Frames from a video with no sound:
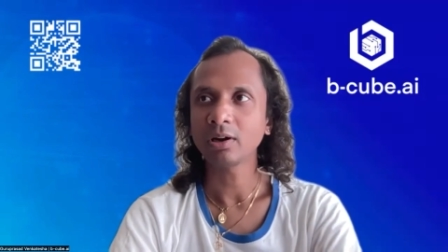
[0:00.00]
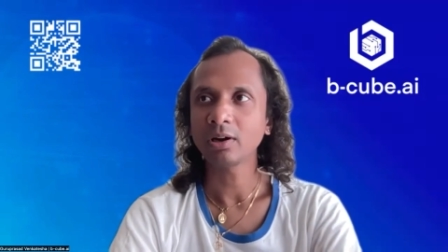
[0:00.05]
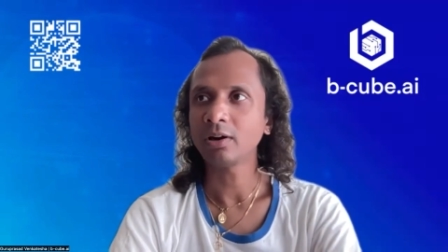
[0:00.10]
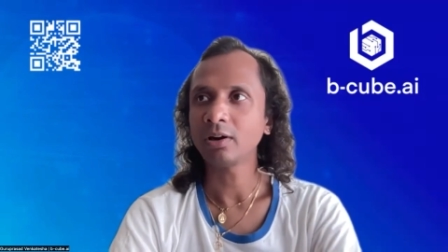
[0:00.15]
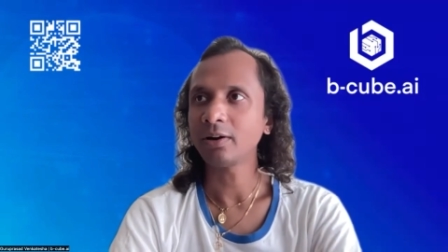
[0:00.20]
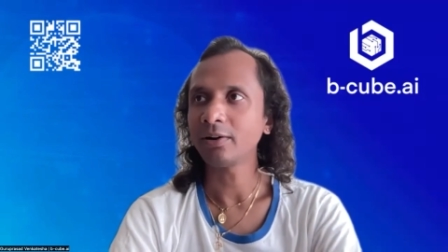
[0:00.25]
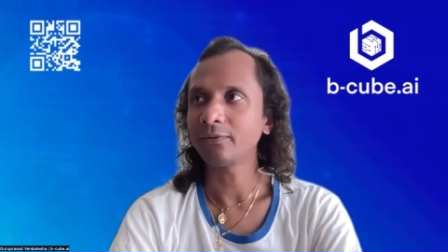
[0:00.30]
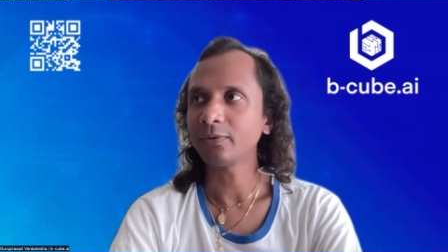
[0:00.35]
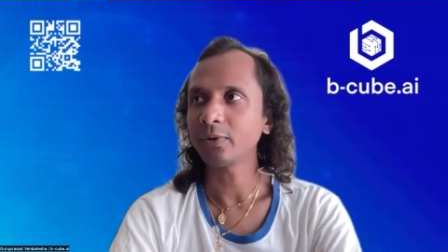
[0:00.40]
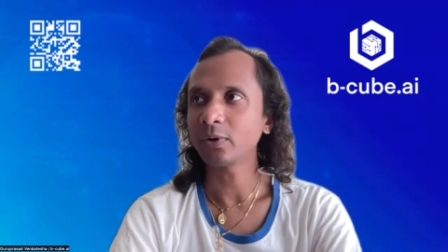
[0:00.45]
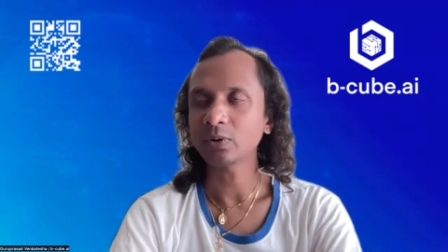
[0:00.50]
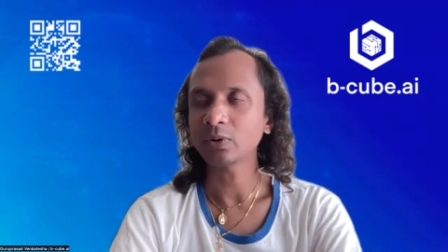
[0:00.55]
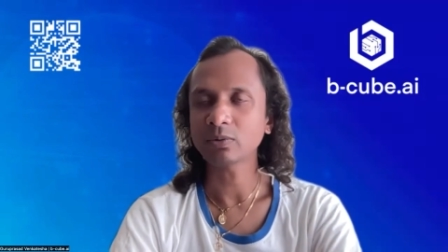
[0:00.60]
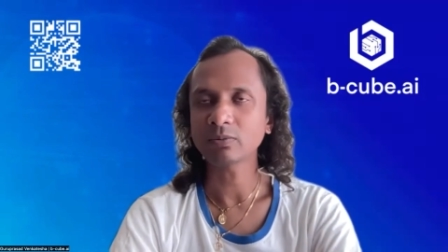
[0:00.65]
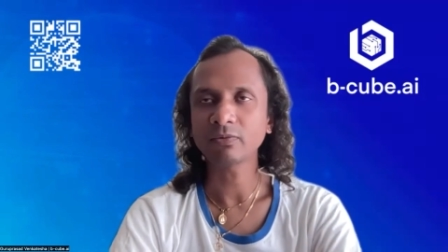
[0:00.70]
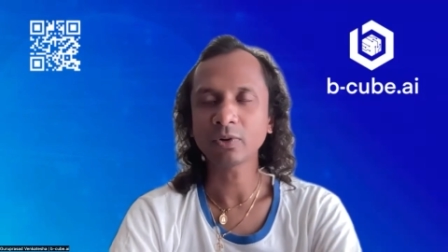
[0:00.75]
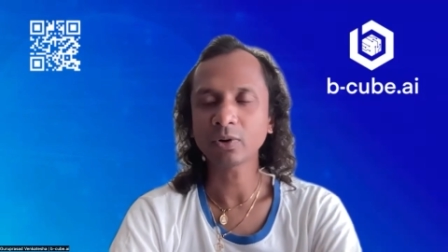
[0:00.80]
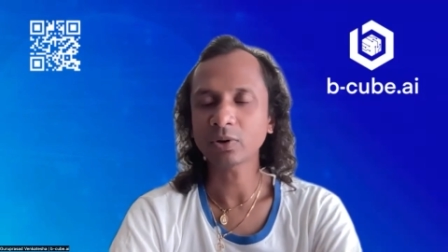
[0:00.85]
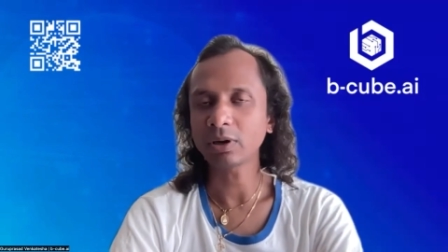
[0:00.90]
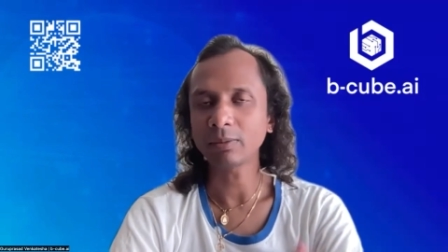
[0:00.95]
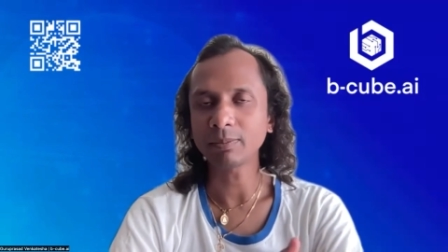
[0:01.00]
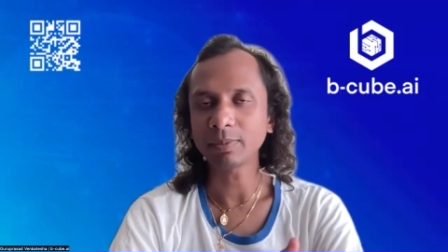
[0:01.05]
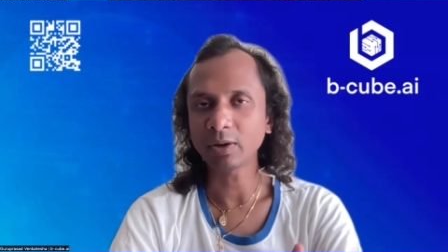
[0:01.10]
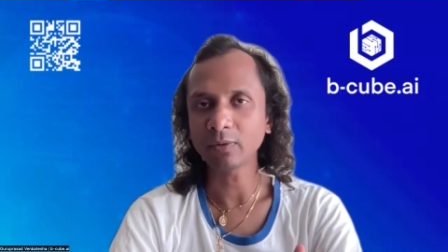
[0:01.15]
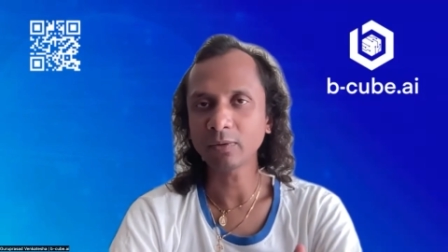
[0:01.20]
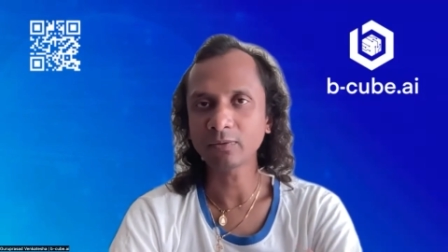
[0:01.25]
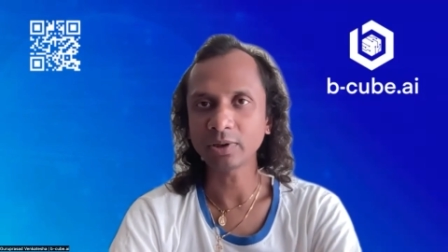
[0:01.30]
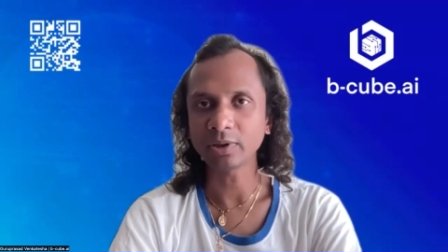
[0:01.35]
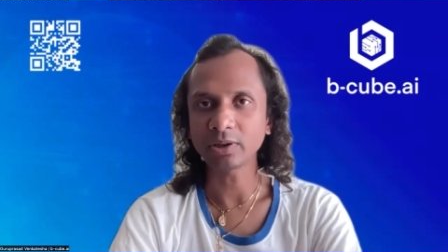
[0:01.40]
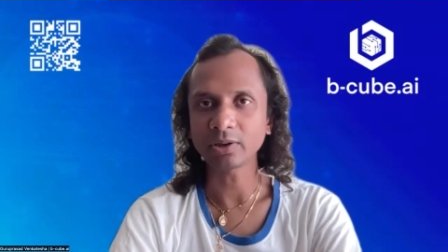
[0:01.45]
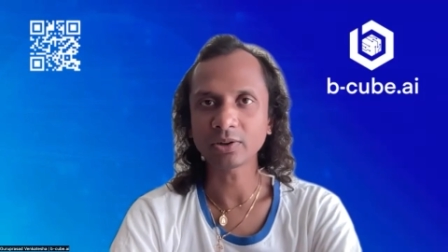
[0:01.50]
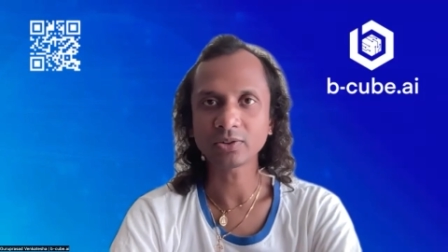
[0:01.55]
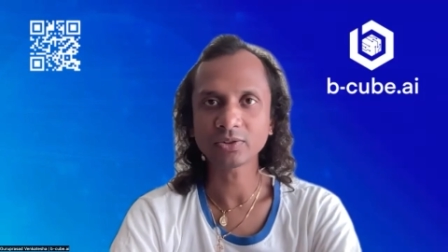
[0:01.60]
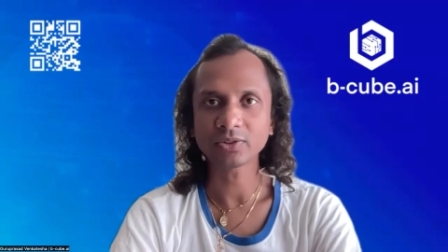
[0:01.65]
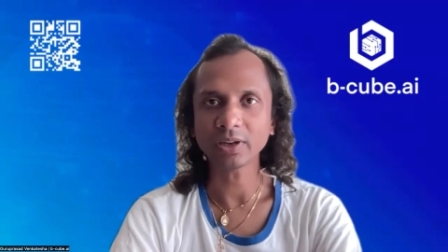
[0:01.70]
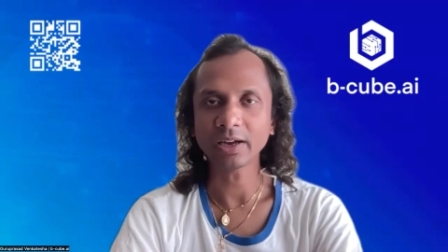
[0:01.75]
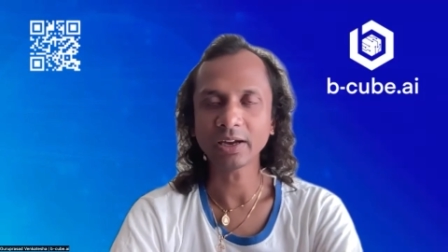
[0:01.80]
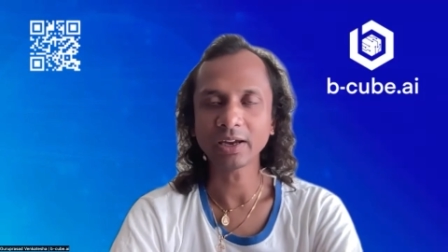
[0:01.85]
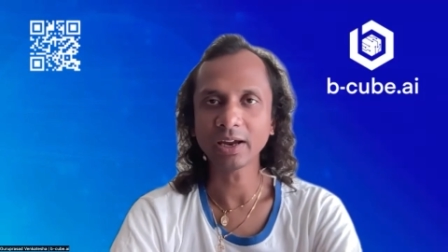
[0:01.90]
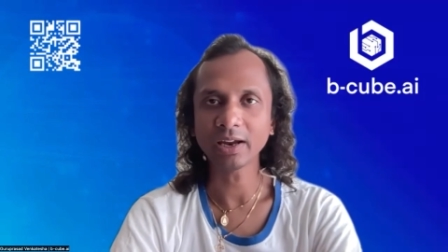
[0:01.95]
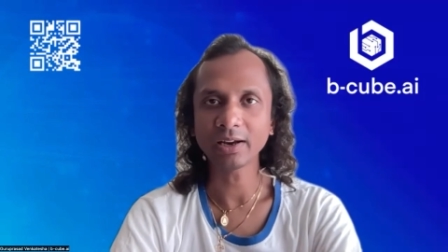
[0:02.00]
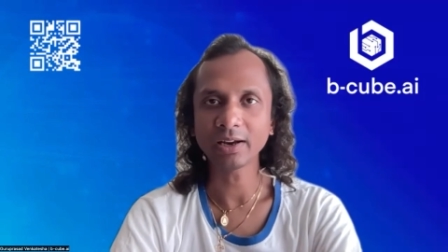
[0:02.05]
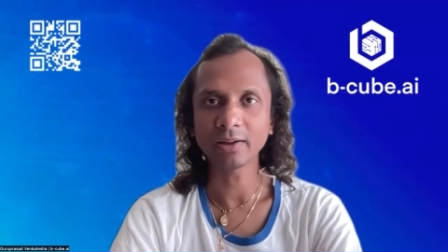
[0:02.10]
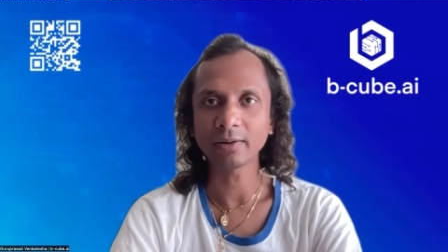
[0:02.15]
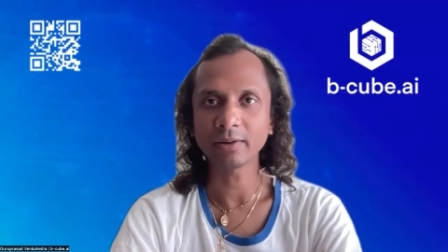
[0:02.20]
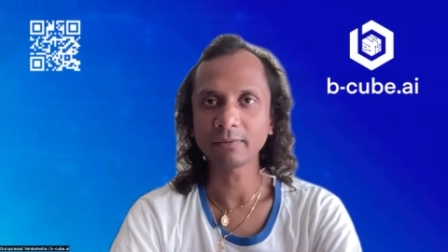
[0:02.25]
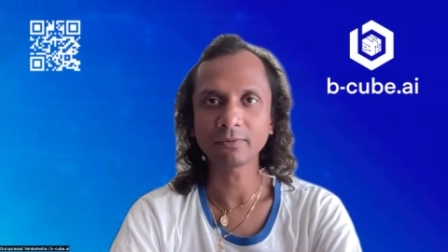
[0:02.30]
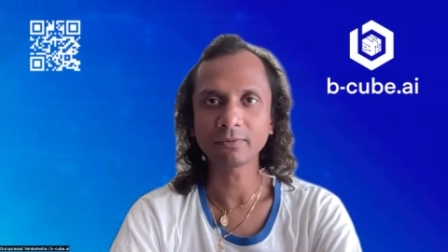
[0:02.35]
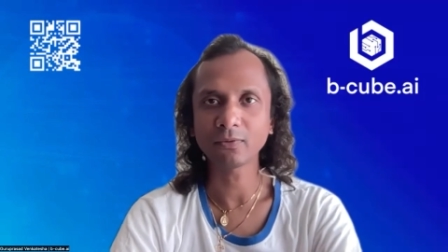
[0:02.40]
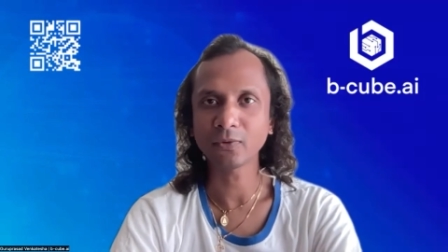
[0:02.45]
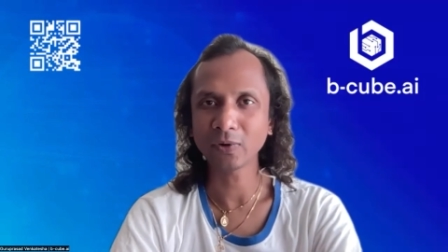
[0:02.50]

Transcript: uh, for for a couple of years i had a